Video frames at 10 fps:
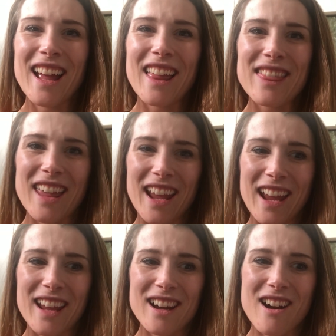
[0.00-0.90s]

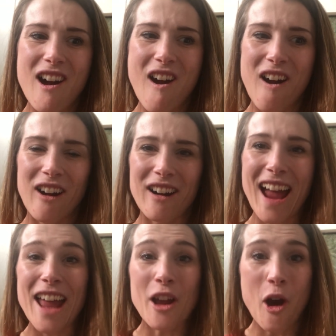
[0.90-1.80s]
they are
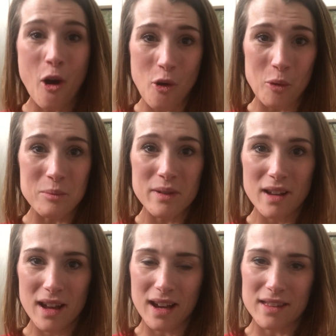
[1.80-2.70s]
at home
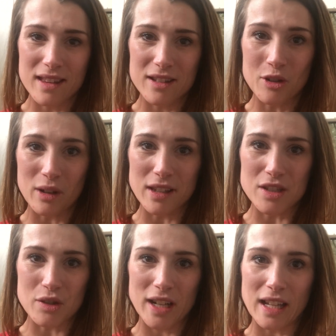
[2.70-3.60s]
during this
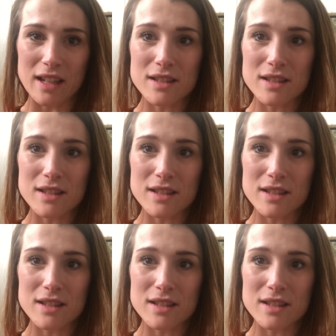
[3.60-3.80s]
training.